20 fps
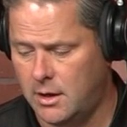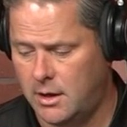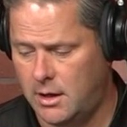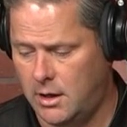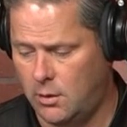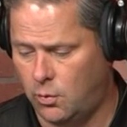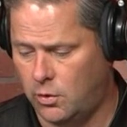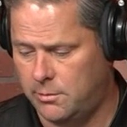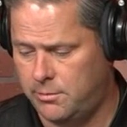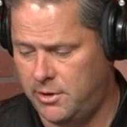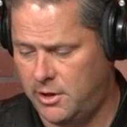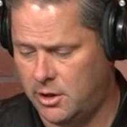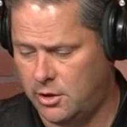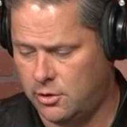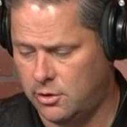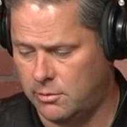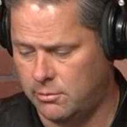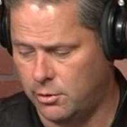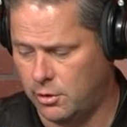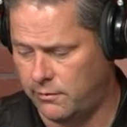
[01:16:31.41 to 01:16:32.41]
It would be a
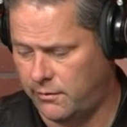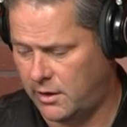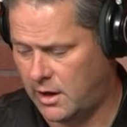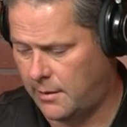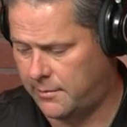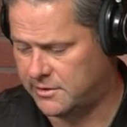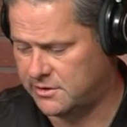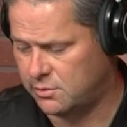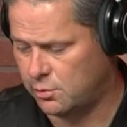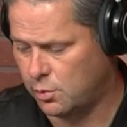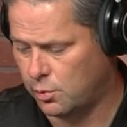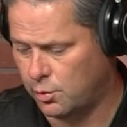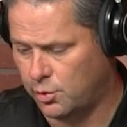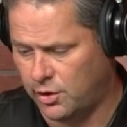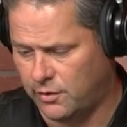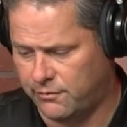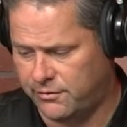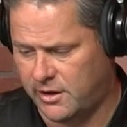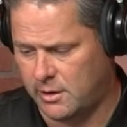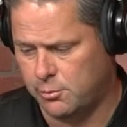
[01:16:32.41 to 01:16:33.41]
good movie. And obviously we're
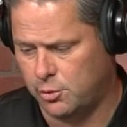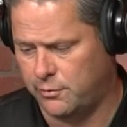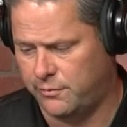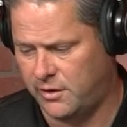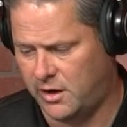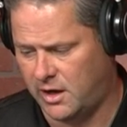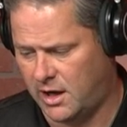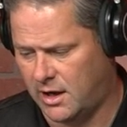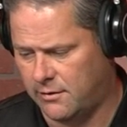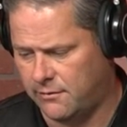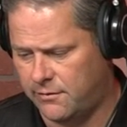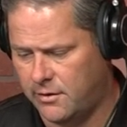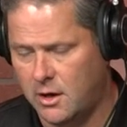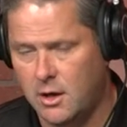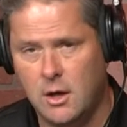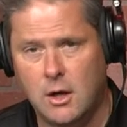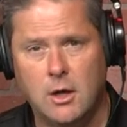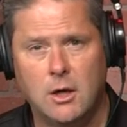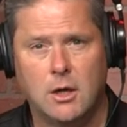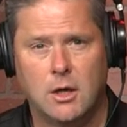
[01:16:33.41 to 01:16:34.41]
rooting for that movie to have
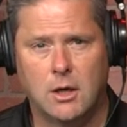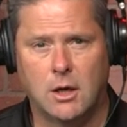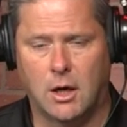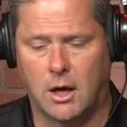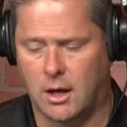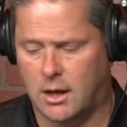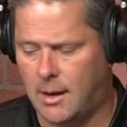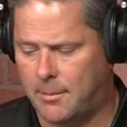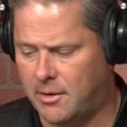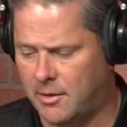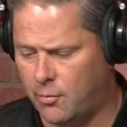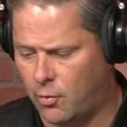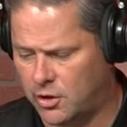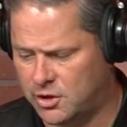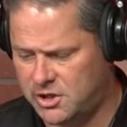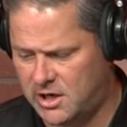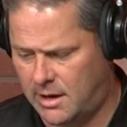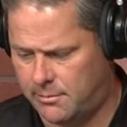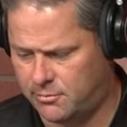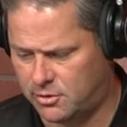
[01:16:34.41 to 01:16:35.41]
a couple of more
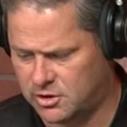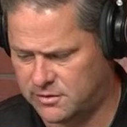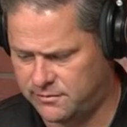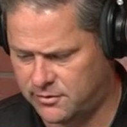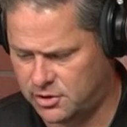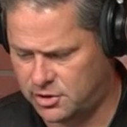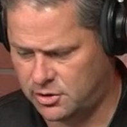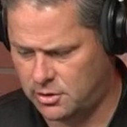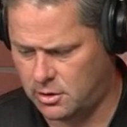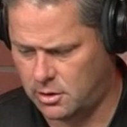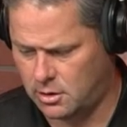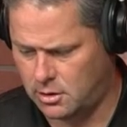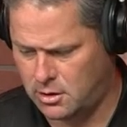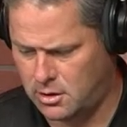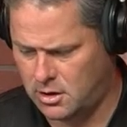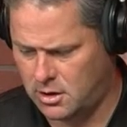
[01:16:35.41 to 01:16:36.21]
chapters for sure.